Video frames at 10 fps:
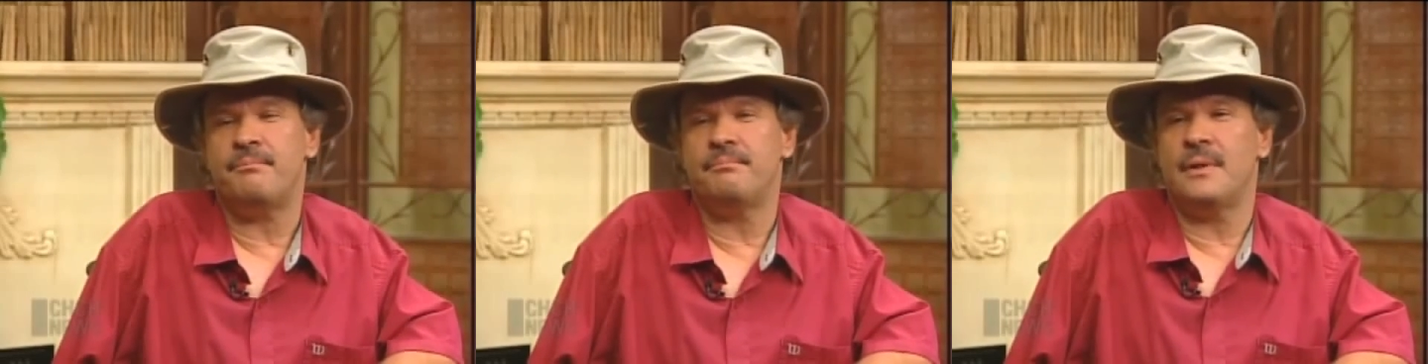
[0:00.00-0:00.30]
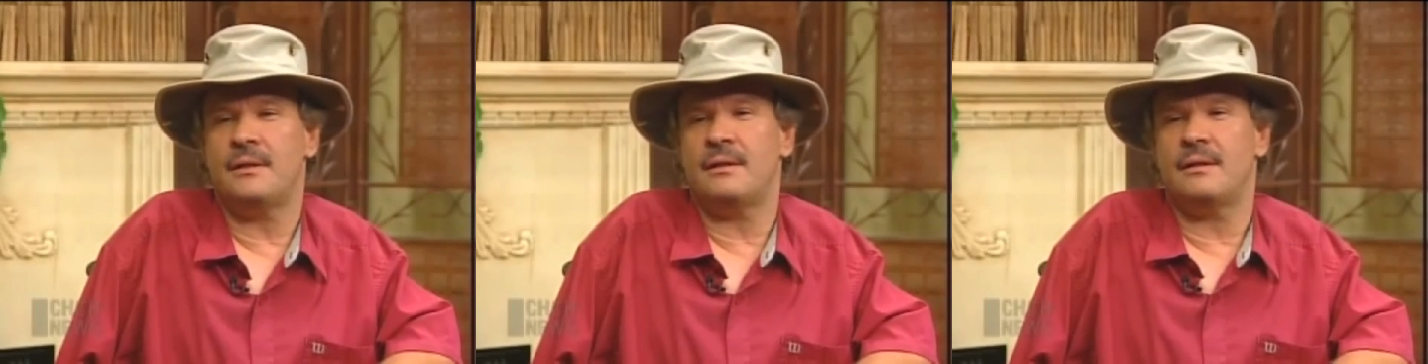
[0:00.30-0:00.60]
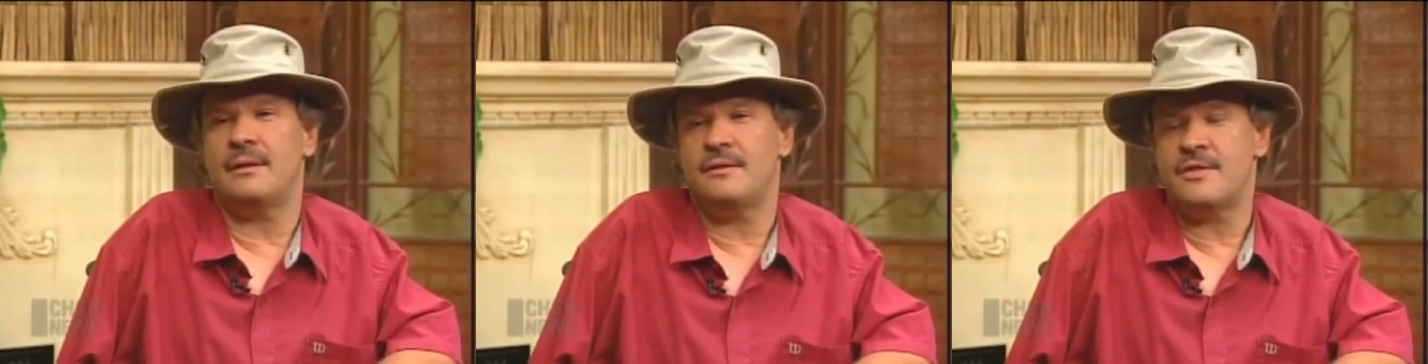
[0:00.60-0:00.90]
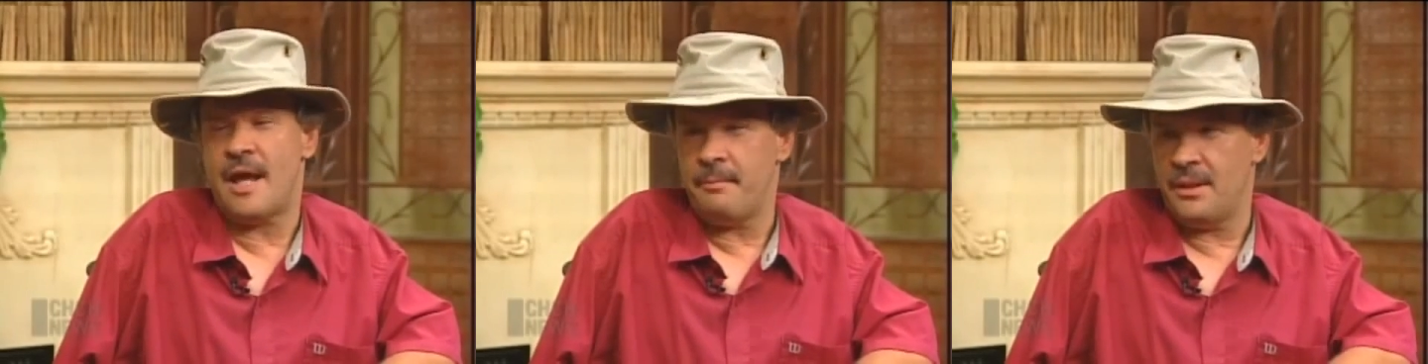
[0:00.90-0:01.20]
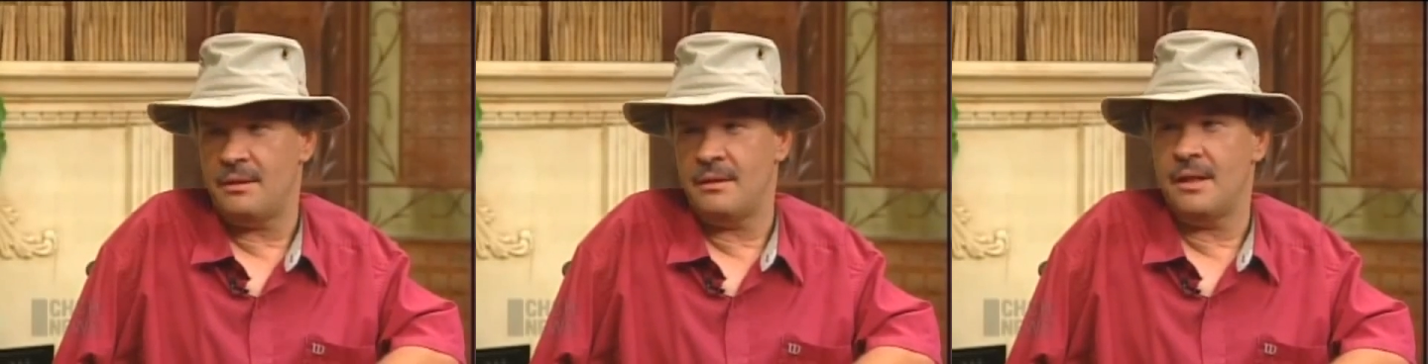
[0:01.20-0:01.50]

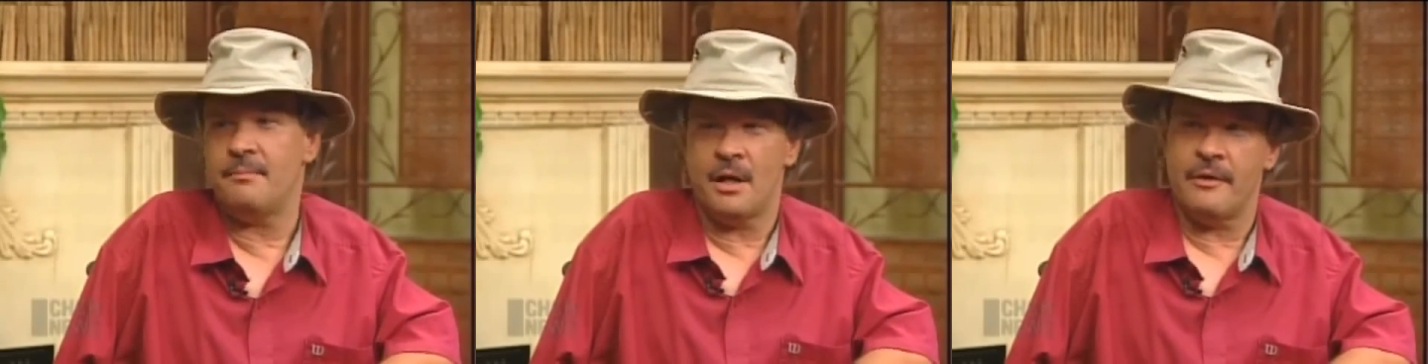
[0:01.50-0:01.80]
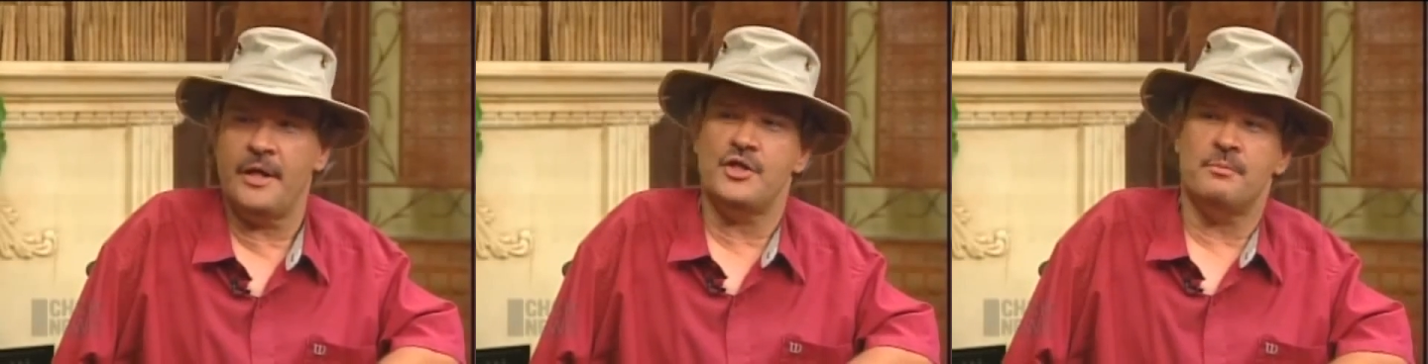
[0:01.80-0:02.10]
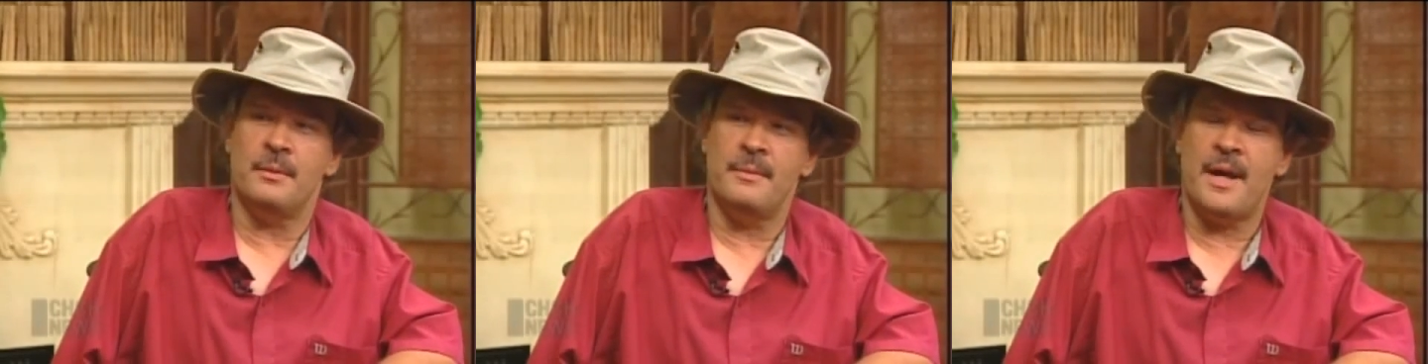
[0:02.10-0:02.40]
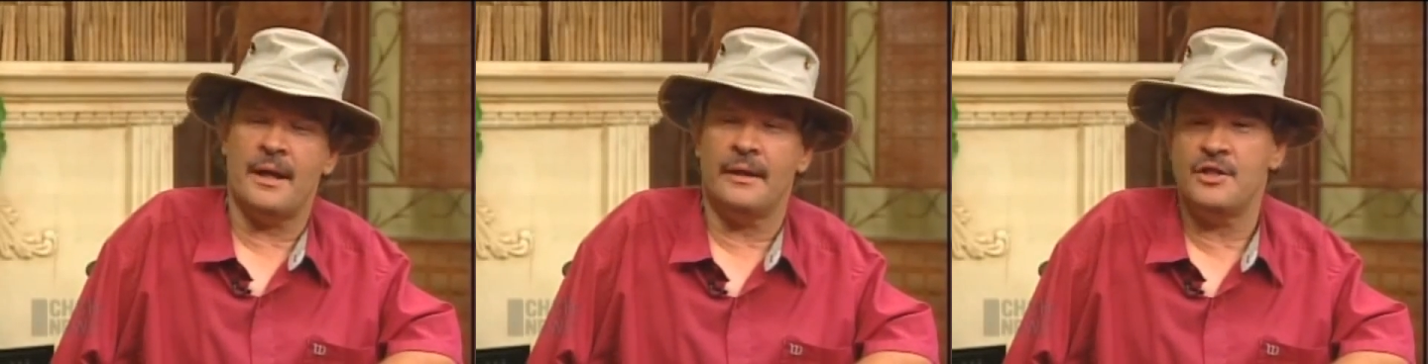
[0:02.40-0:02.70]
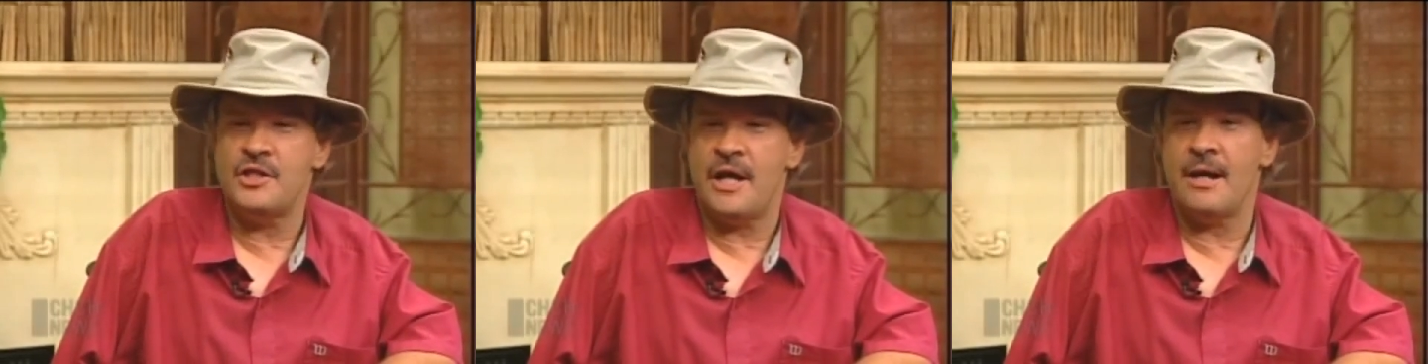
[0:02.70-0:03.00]
Zambian park rangers put me back in
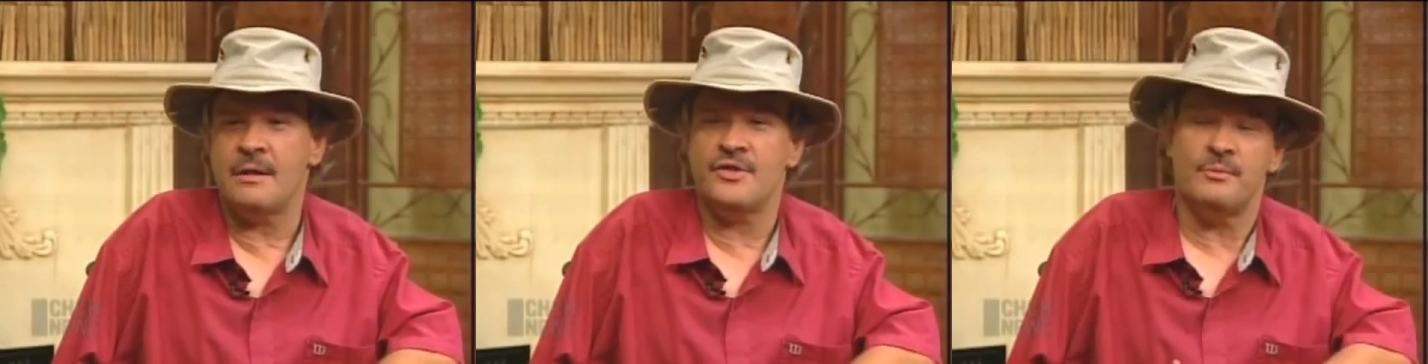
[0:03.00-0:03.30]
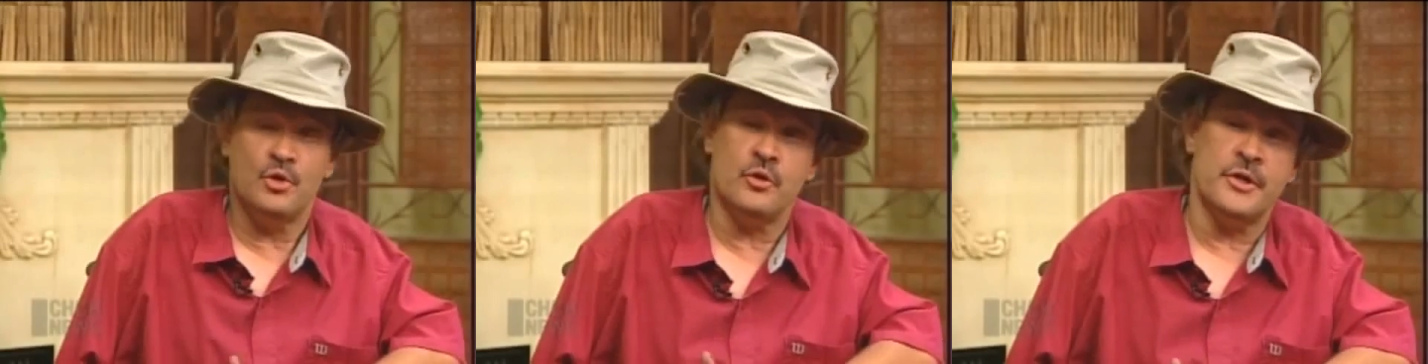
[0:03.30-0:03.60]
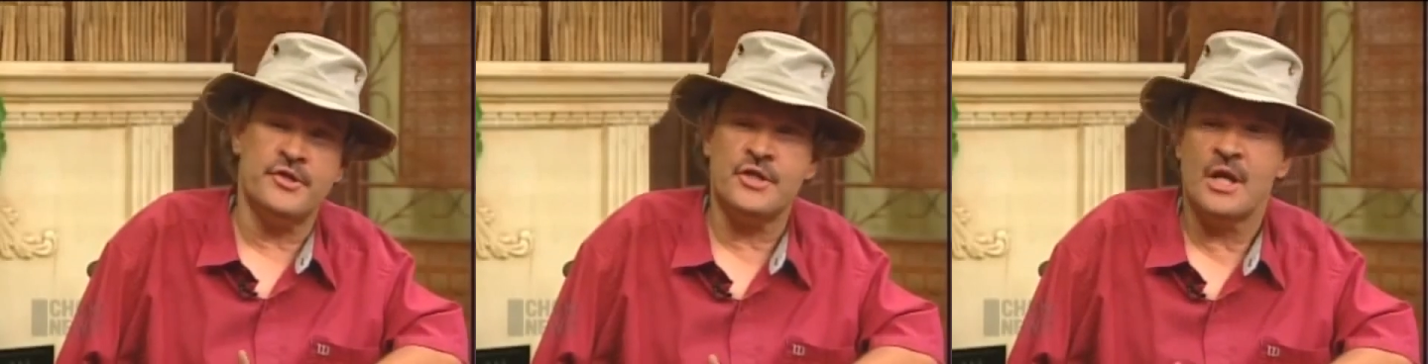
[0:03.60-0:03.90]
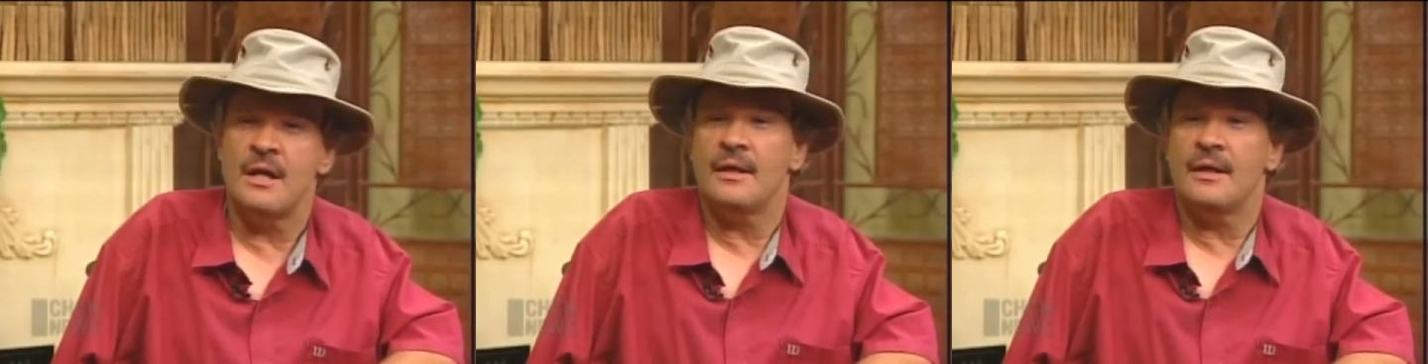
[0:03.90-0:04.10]
the chair, and some tourists,